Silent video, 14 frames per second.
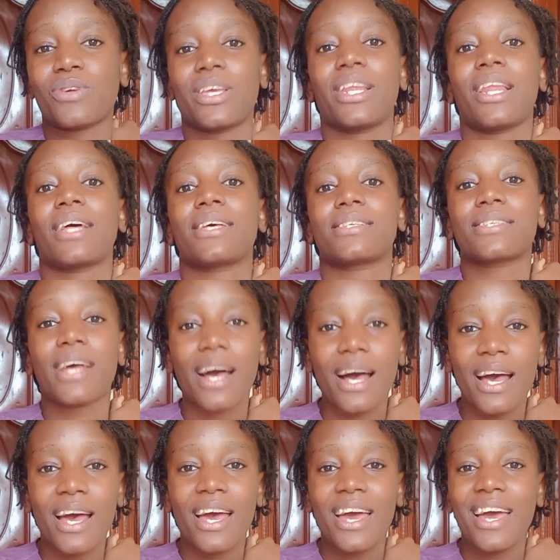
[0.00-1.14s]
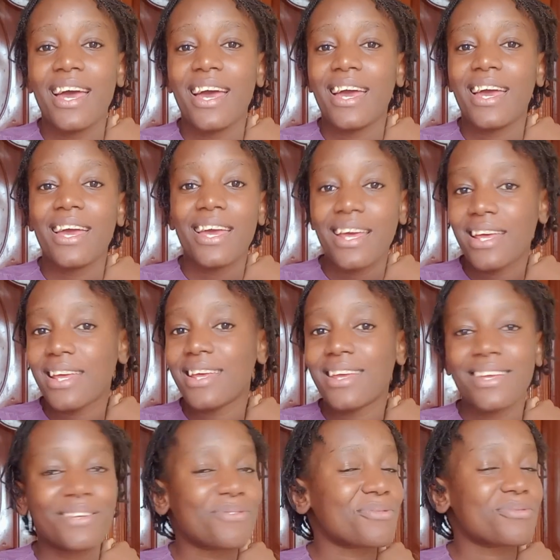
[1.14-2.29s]
kila saa.
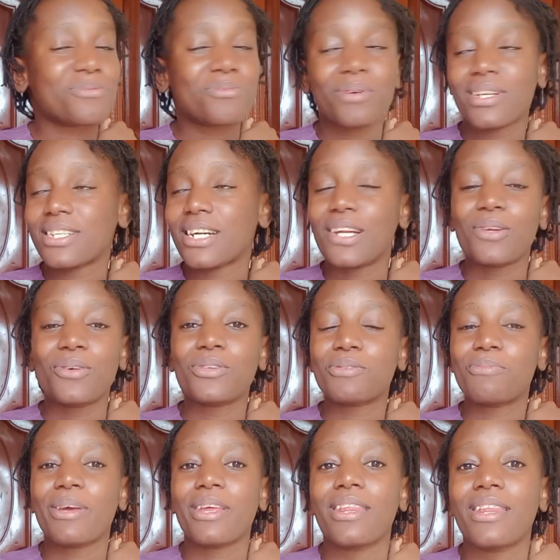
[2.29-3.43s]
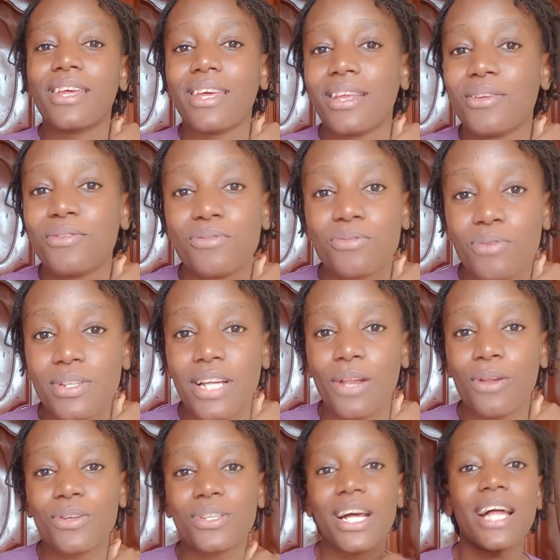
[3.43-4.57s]
You sweat a lot, baby. You sweat a
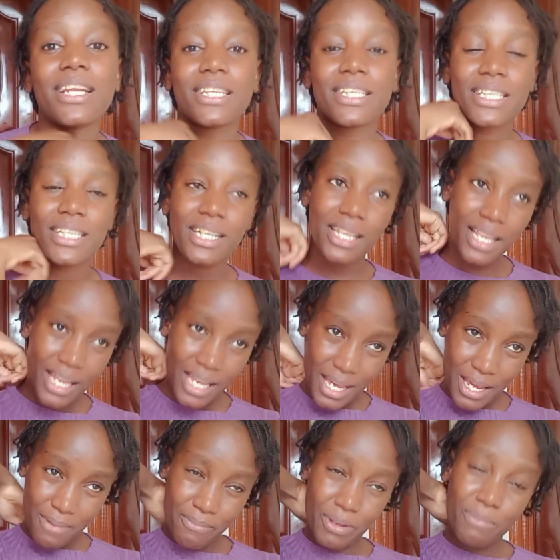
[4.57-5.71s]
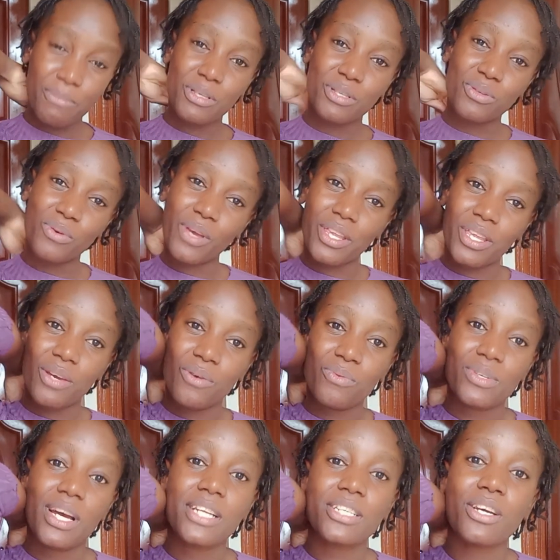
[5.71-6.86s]
lot until maybe siku yenye
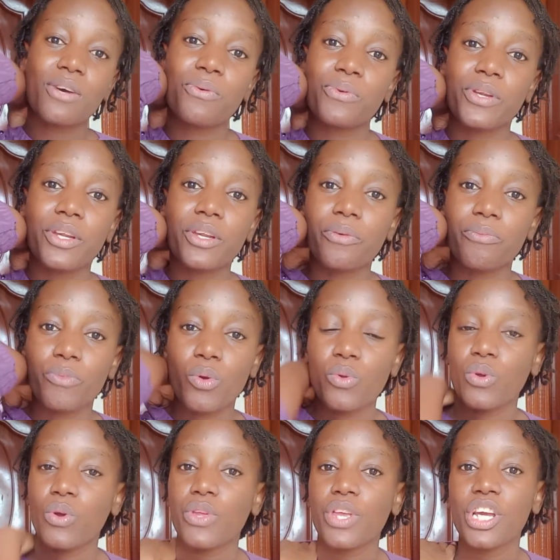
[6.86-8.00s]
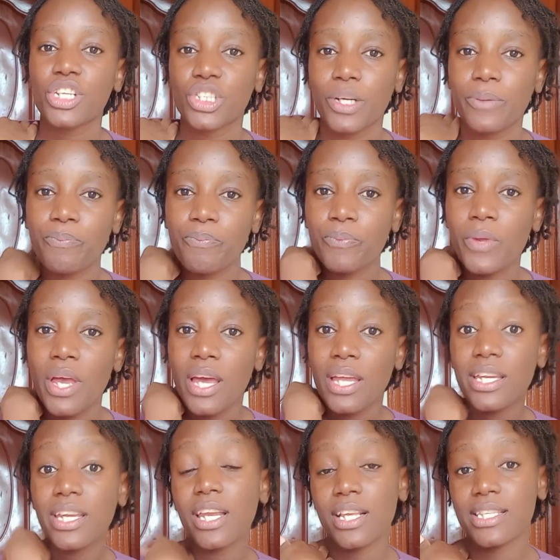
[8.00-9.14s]
utaacha kunyonyesha.
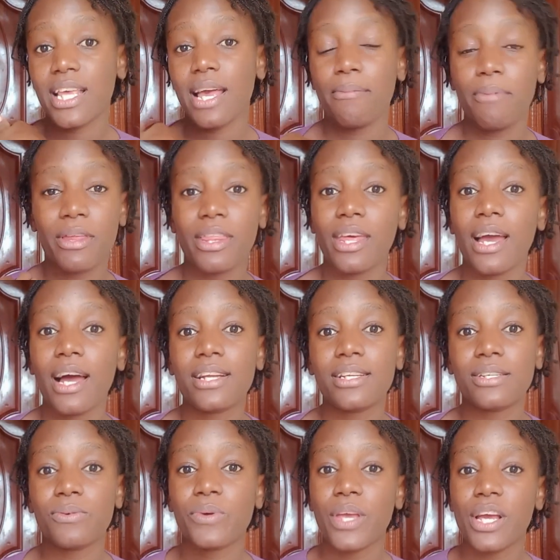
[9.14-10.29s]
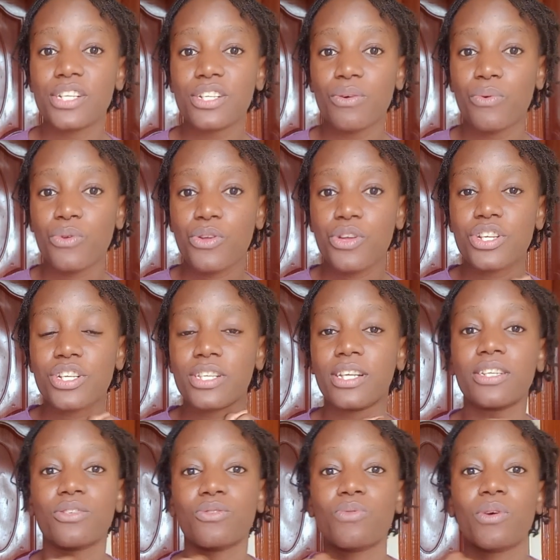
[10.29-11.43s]
Nilisikia baby ati ukiacha kunyonyesha
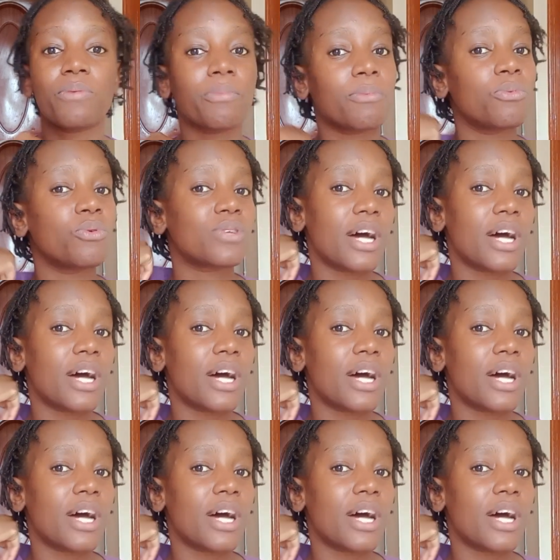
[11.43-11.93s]
that is when maybe